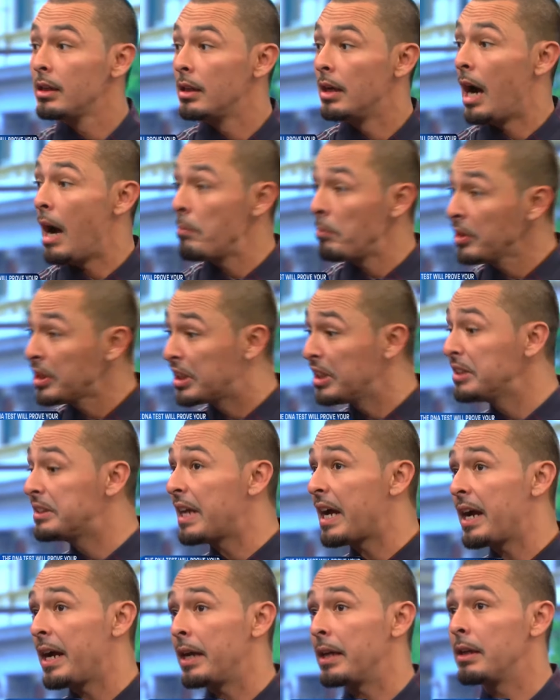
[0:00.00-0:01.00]
choice. I'm a good
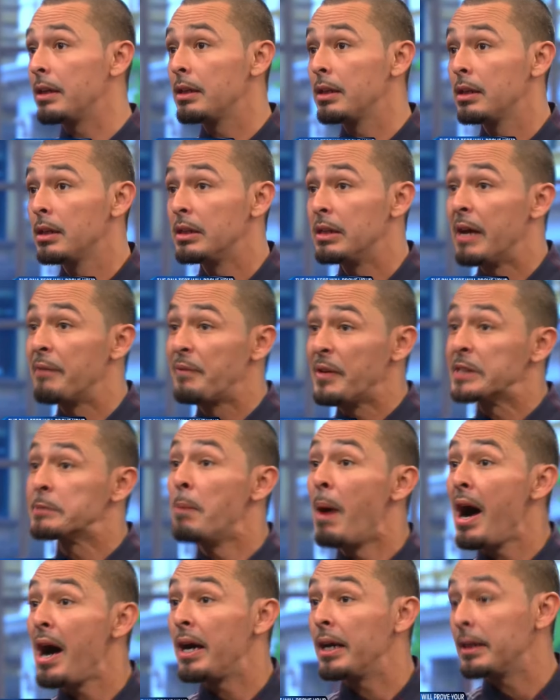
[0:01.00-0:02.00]
dad. Tammy, Tammy. If it's
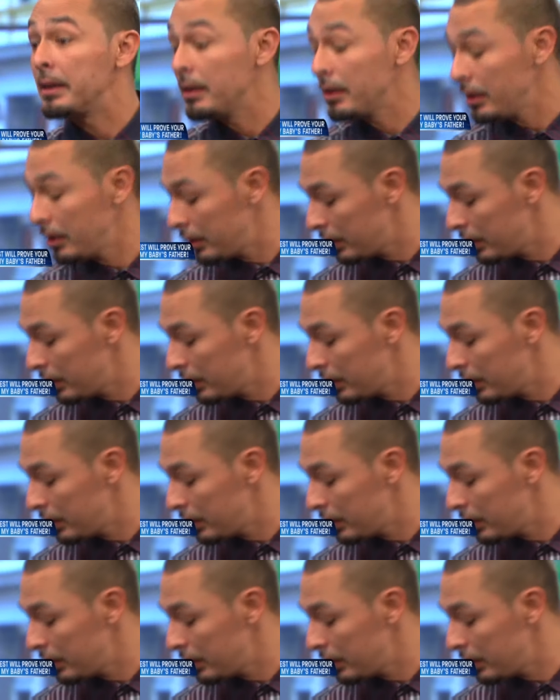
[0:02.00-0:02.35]
mine. How